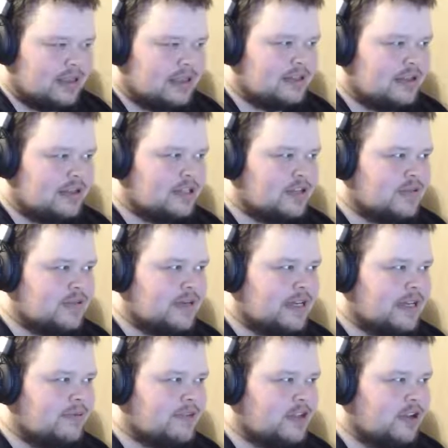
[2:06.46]

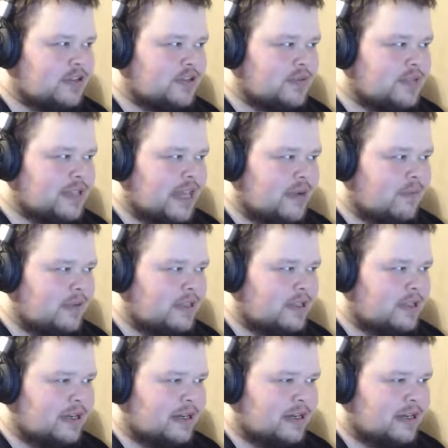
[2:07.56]
also in that one
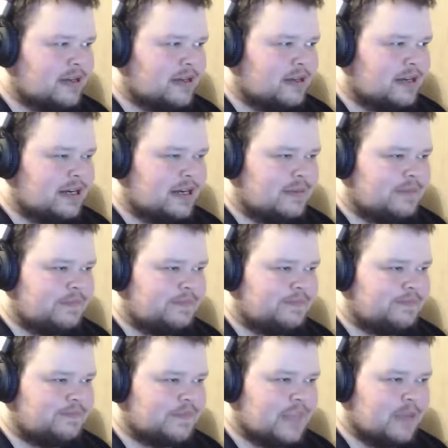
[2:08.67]

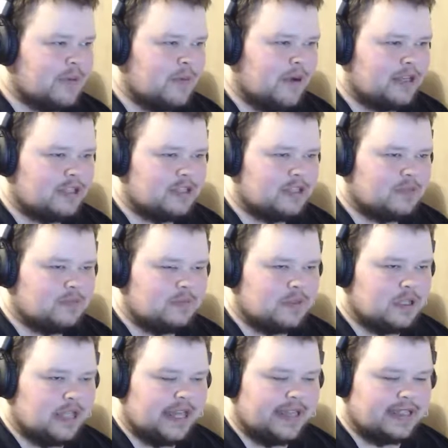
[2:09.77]
that we watched the
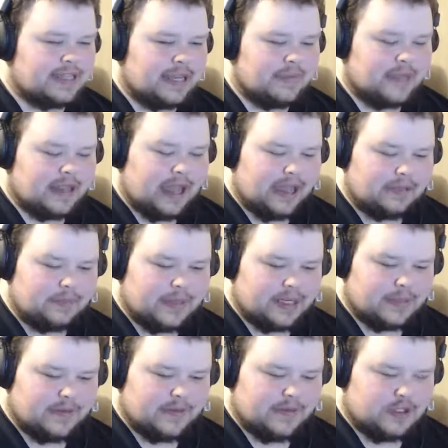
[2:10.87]
last time that I picked a
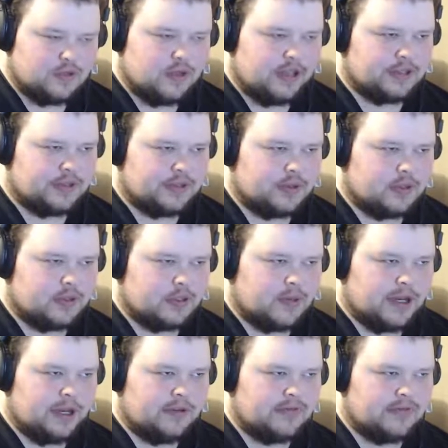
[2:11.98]
movie, 2012.